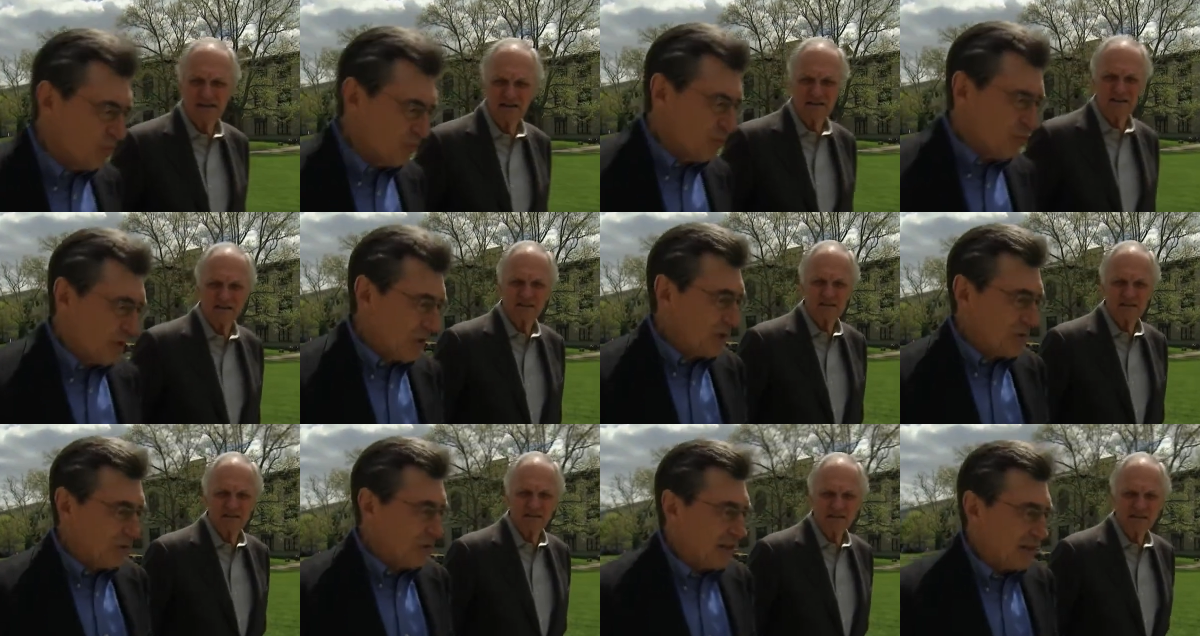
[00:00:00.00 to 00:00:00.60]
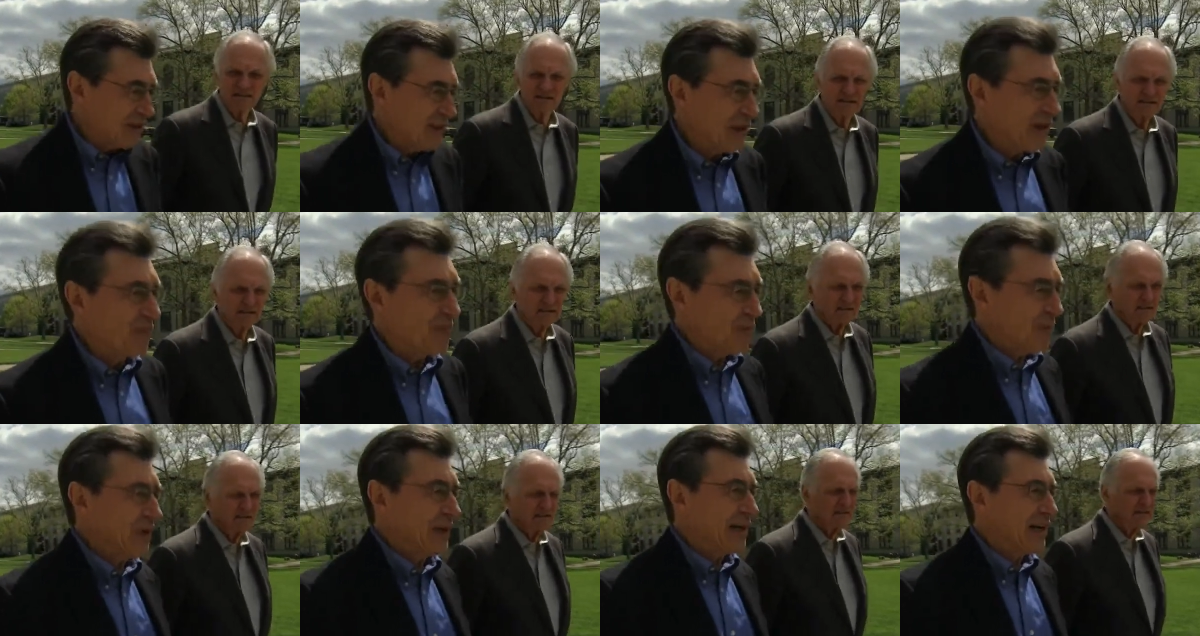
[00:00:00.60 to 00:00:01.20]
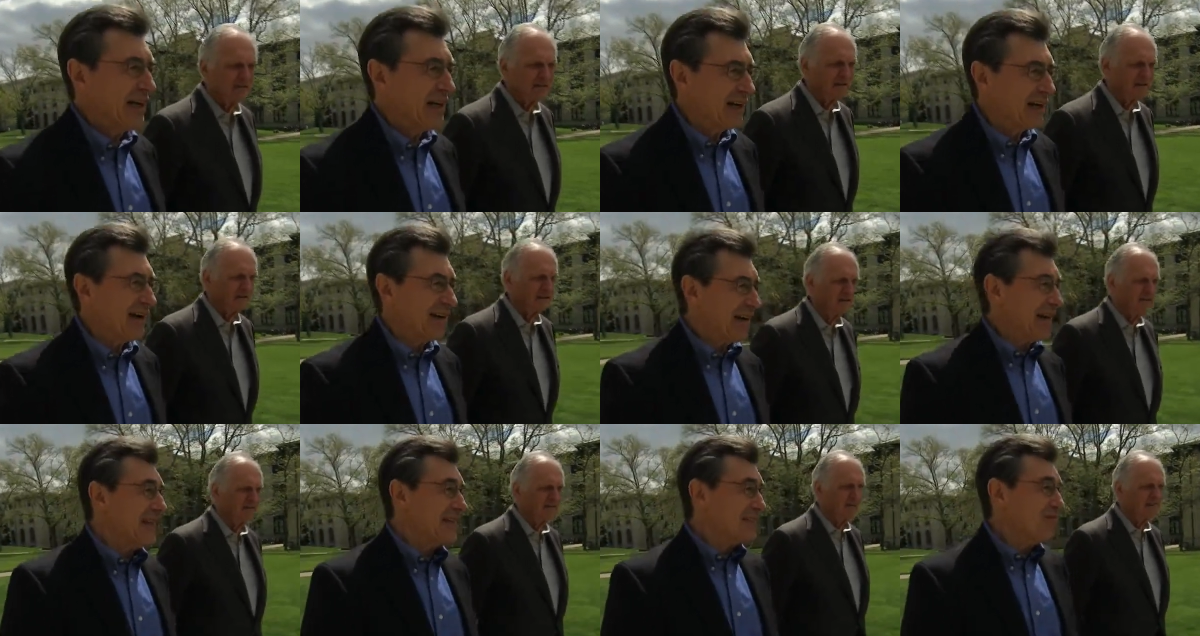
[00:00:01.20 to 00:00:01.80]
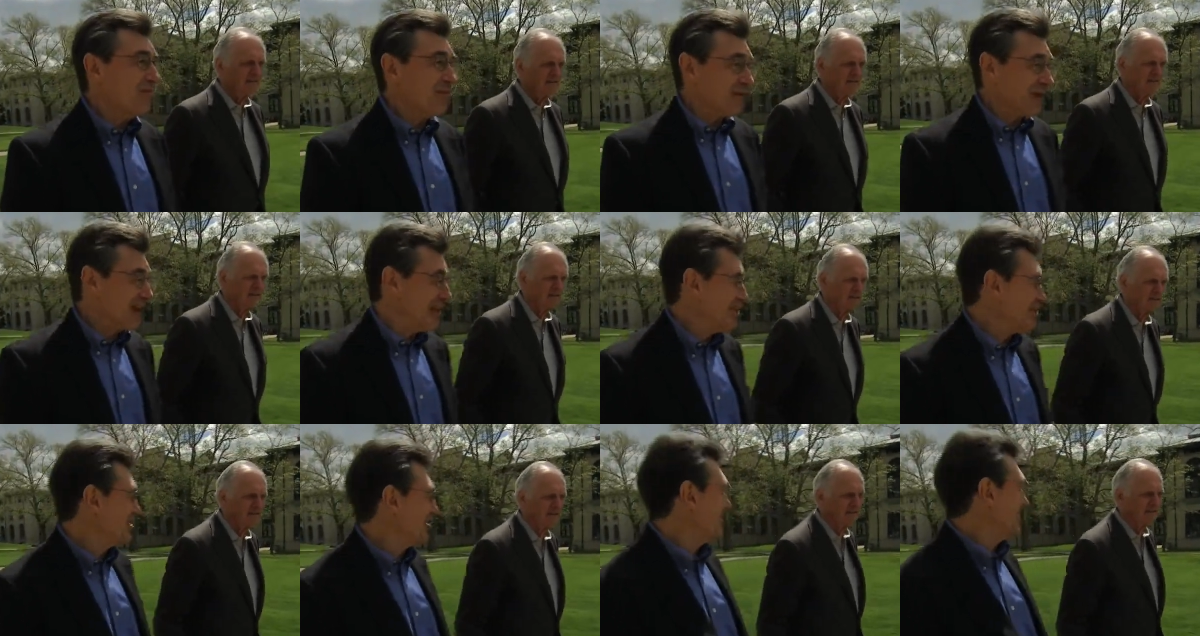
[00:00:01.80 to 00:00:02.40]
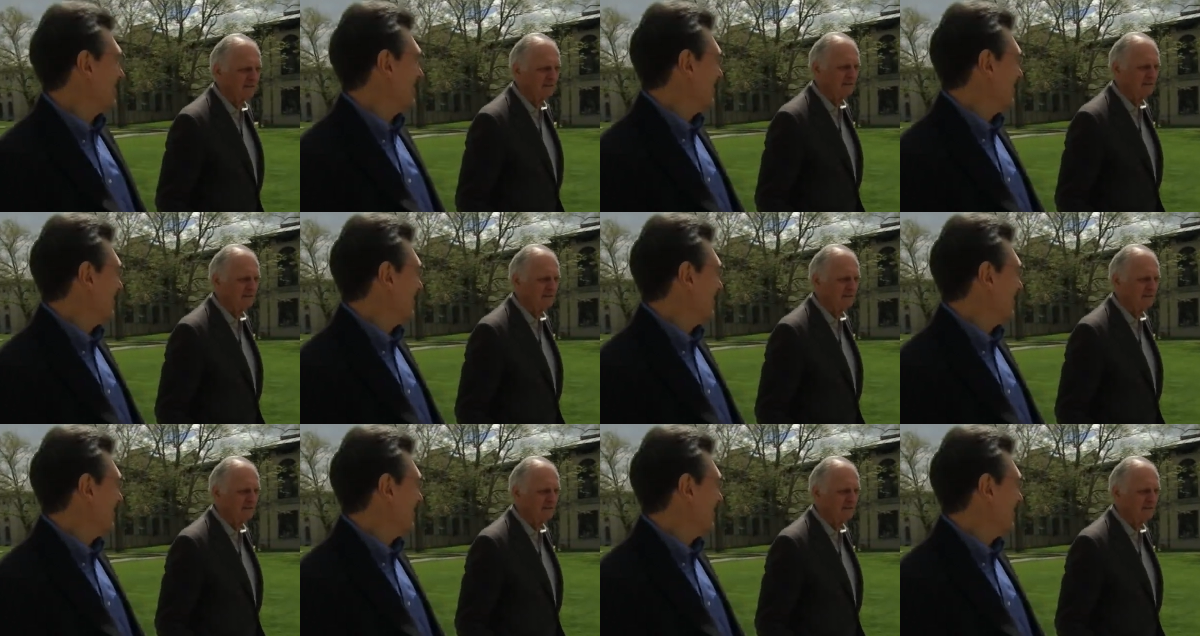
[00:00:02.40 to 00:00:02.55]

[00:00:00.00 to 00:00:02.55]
Speaker 1: we're, we're sort of working, our aspiration